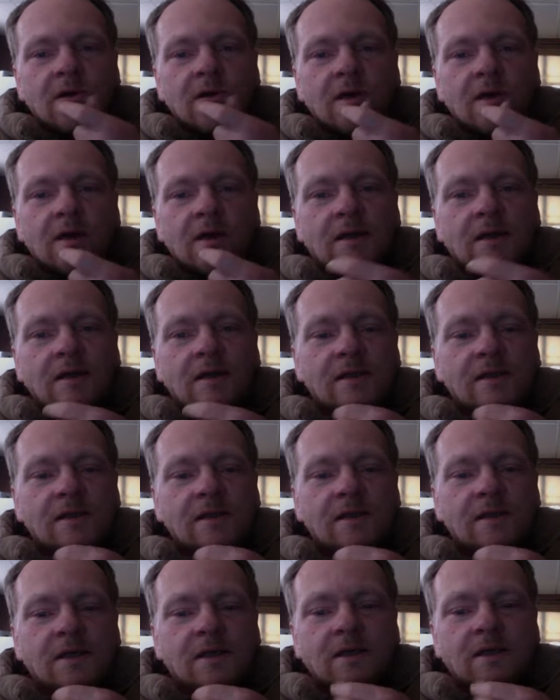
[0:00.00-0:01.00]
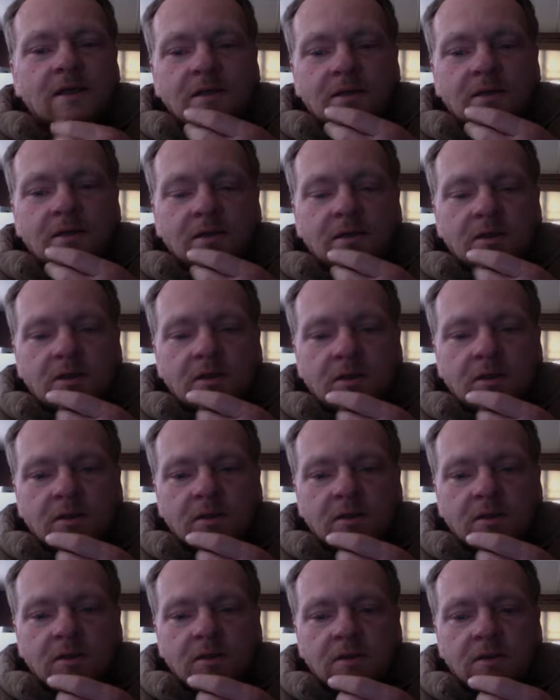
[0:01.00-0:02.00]
And, uh,
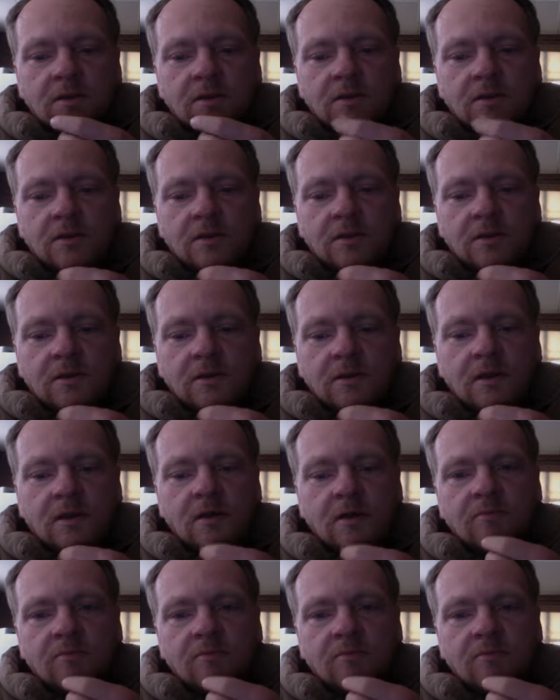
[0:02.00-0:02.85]
you know,